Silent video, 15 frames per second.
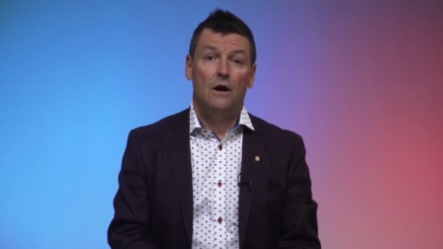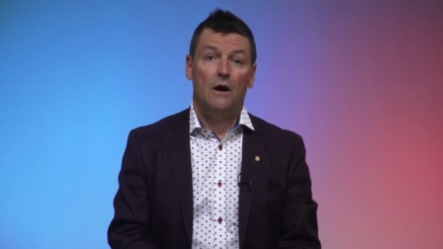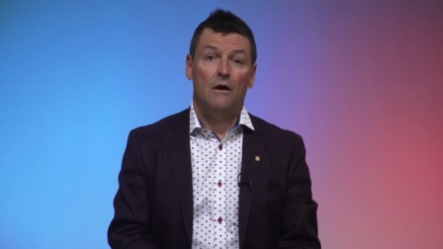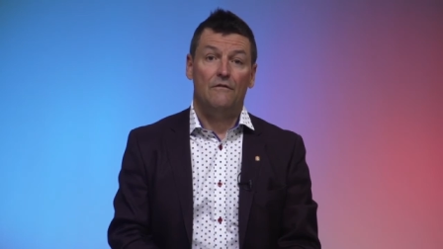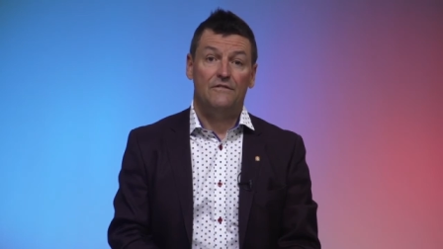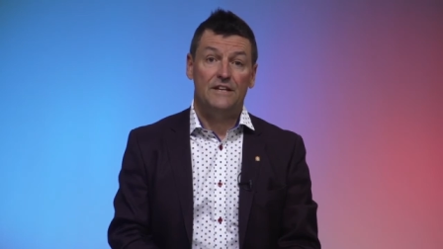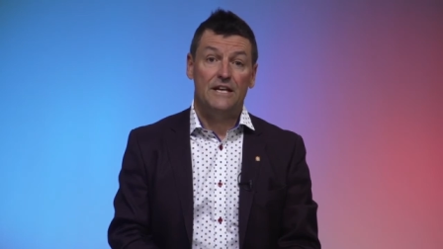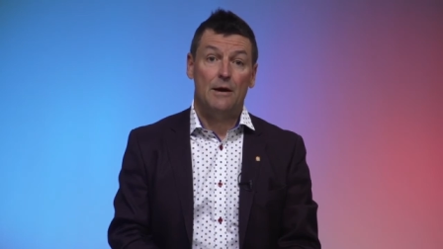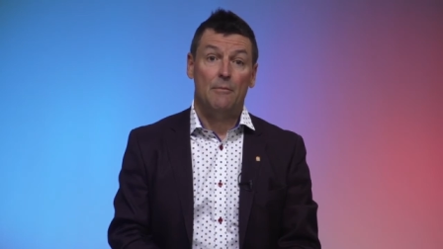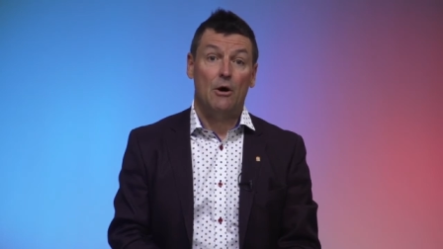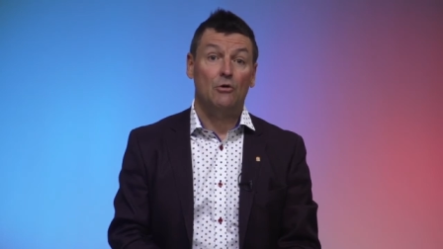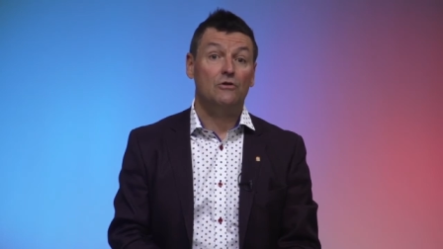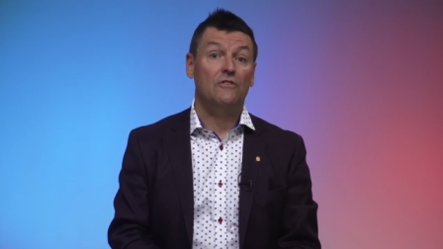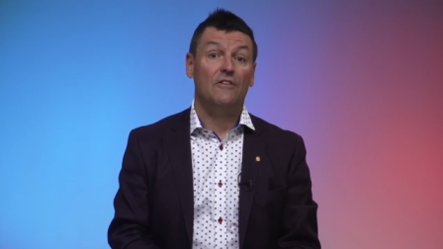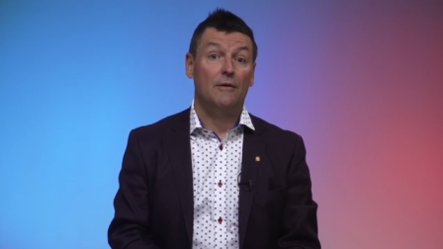of the
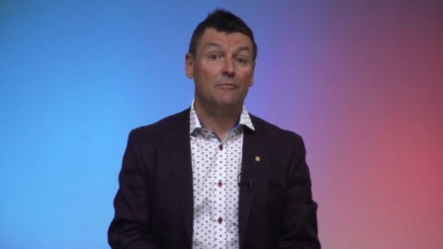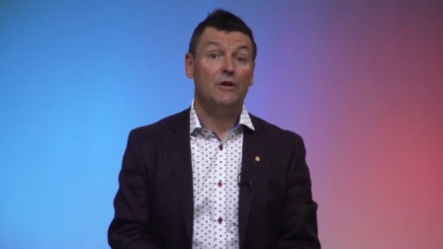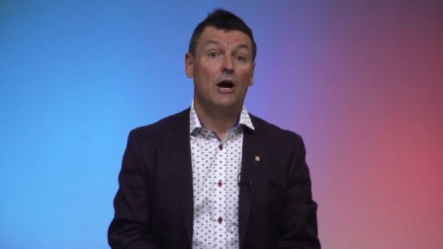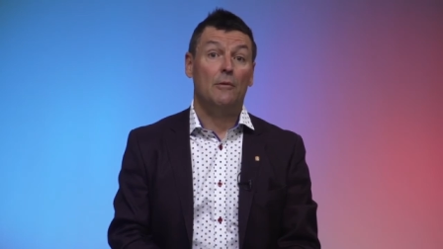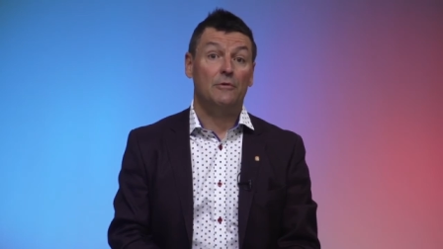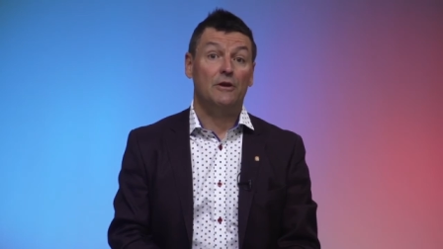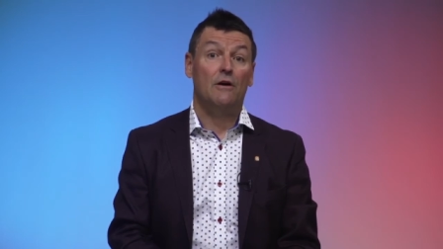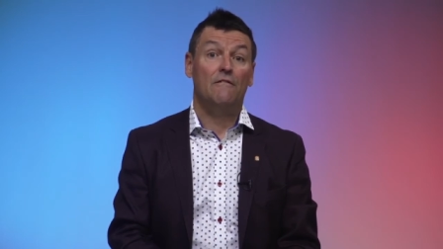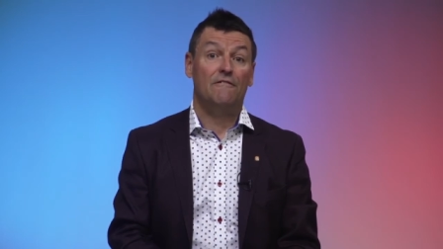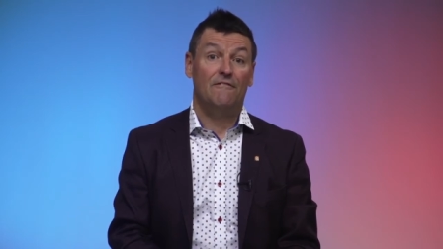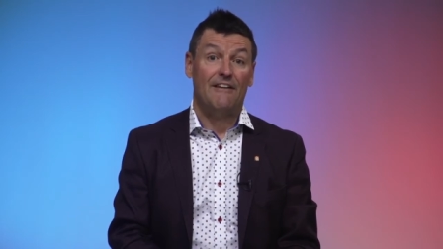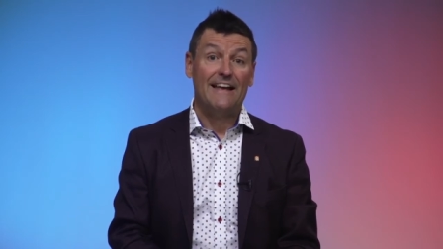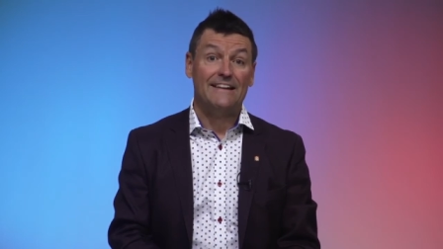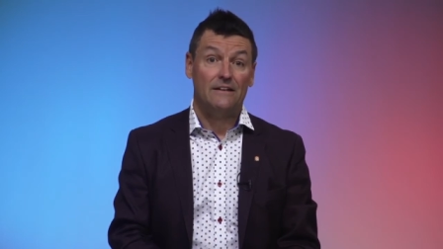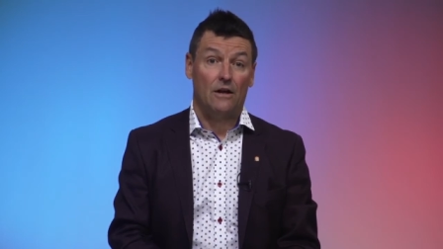amount of abdominal
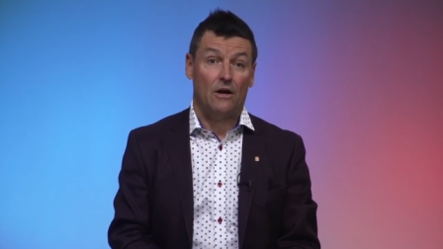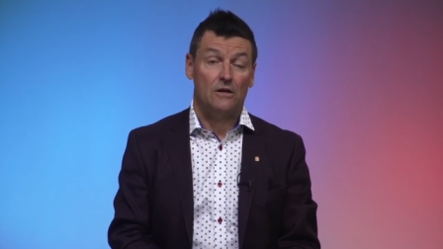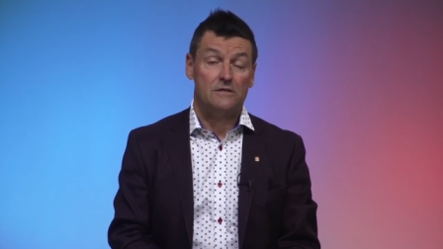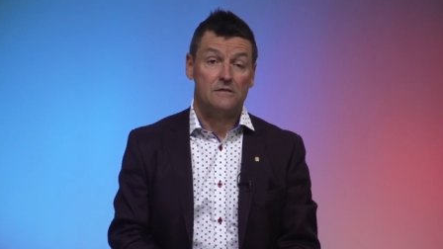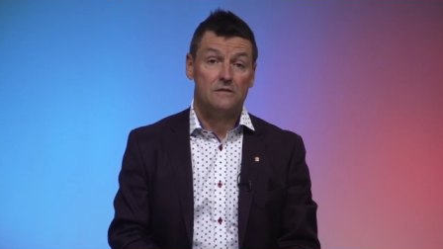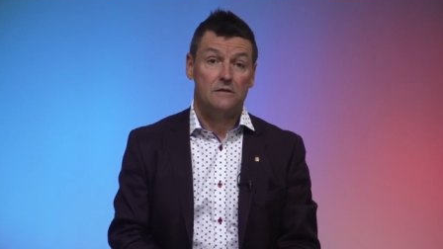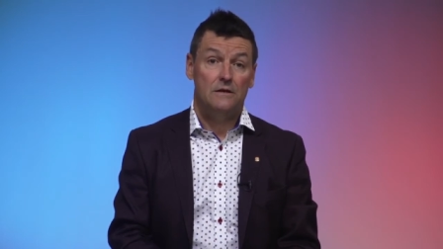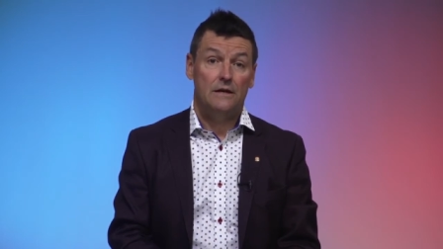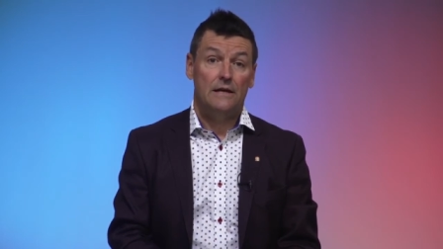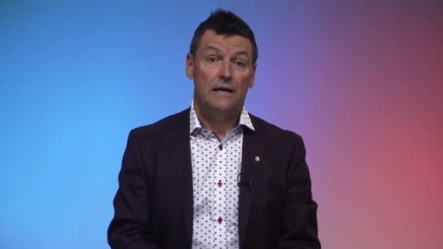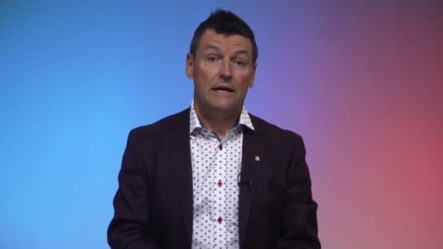fat loss